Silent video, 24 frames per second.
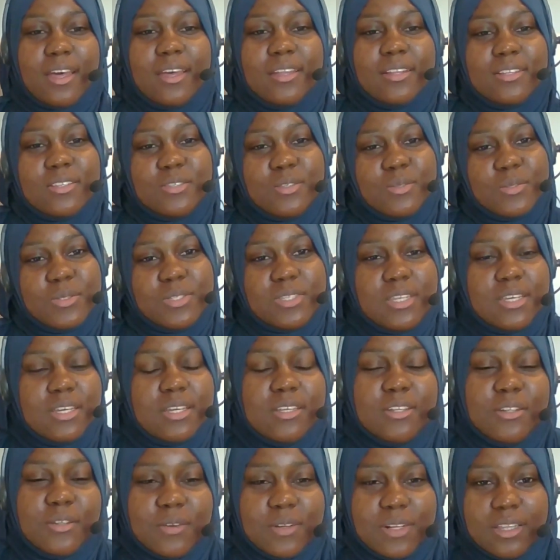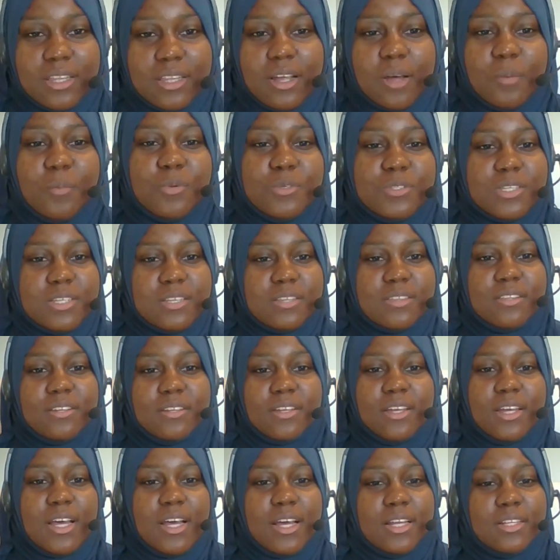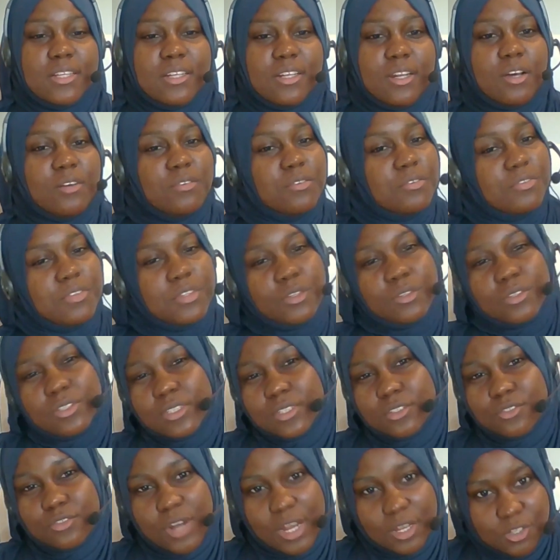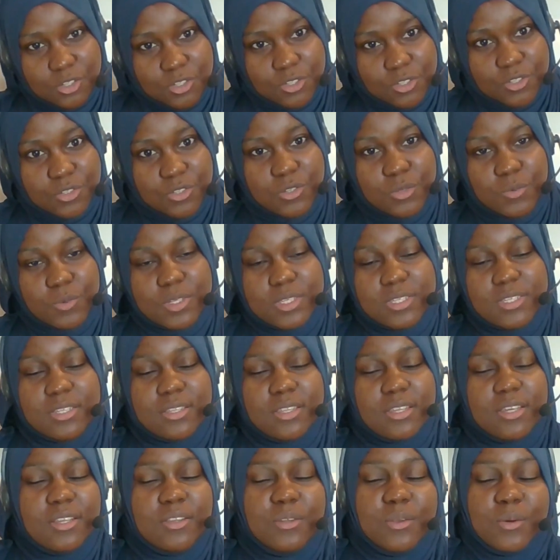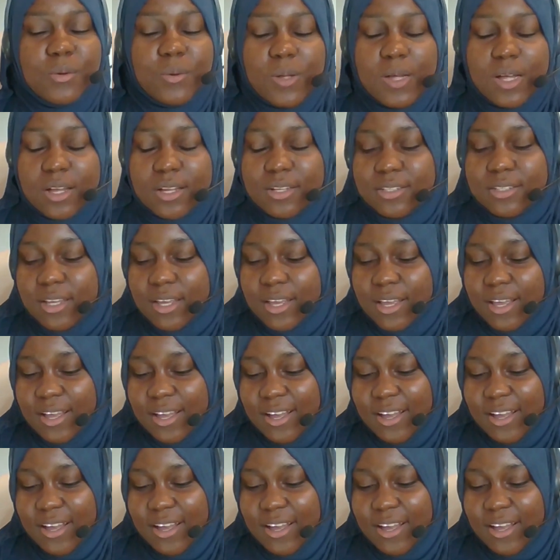And as you're saying, you know, Allah putting the, the love of it or the attraction towards it in your heart.